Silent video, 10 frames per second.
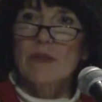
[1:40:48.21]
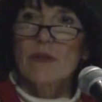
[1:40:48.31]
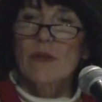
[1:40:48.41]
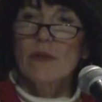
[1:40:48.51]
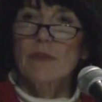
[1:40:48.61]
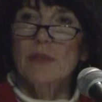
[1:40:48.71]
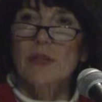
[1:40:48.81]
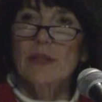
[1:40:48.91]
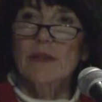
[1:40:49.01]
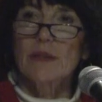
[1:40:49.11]
So I'm
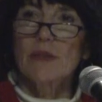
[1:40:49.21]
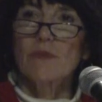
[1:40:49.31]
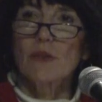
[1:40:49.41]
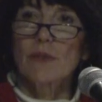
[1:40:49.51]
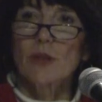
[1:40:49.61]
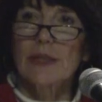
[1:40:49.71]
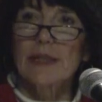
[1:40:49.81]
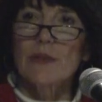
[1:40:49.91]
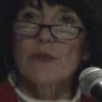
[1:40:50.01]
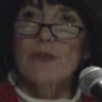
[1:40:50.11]
looking, looking for more
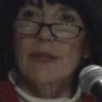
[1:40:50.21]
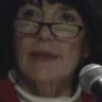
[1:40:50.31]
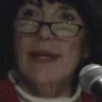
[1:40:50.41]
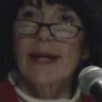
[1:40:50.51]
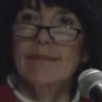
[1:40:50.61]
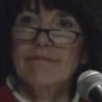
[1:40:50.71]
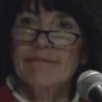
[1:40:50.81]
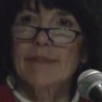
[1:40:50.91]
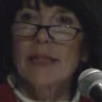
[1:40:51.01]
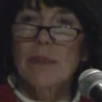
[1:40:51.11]
answers on that.
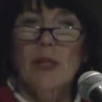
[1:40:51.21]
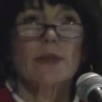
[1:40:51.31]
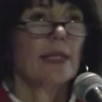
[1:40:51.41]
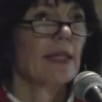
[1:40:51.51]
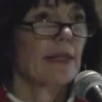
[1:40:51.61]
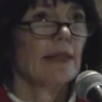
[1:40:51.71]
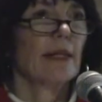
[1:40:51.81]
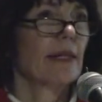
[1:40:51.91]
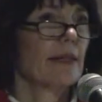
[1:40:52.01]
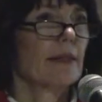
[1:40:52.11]
And apparently,
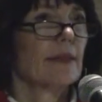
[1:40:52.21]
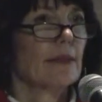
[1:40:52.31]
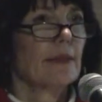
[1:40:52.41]
uh,